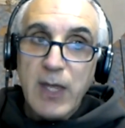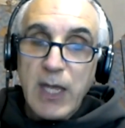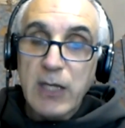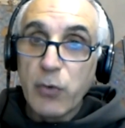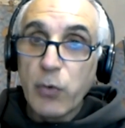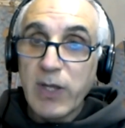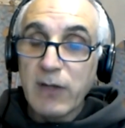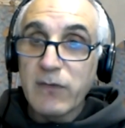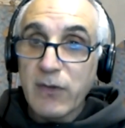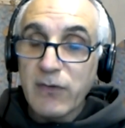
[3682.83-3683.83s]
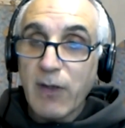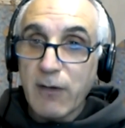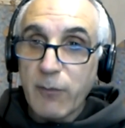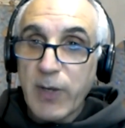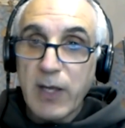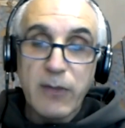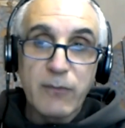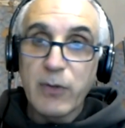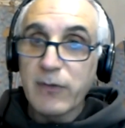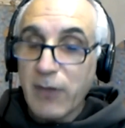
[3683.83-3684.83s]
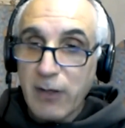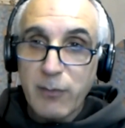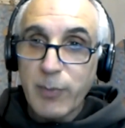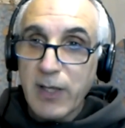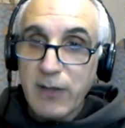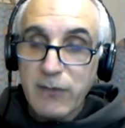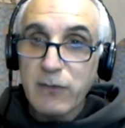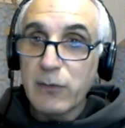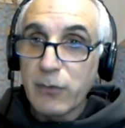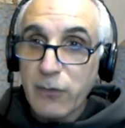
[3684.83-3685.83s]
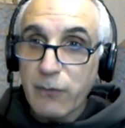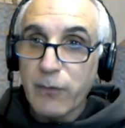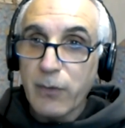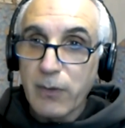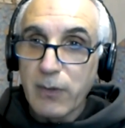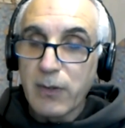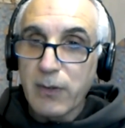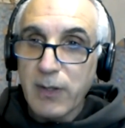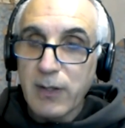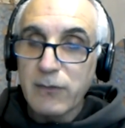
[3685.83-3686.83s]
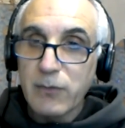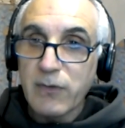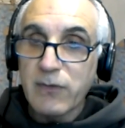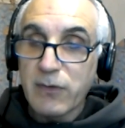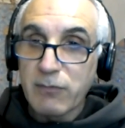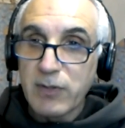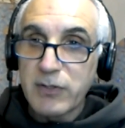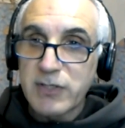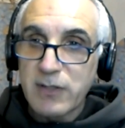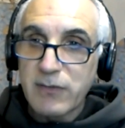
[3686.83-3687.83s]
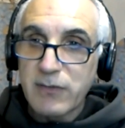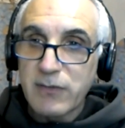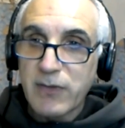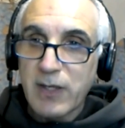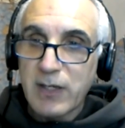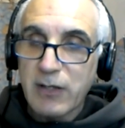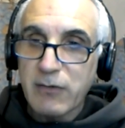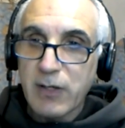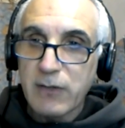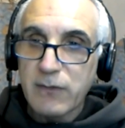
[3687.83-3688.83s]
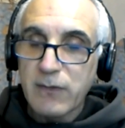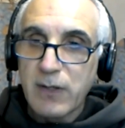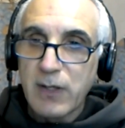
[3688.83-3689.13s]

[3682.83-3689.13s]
And who is the psychopath of all psychopaths? It's Lucifer. Okay, so this is the religion of the Antichrist.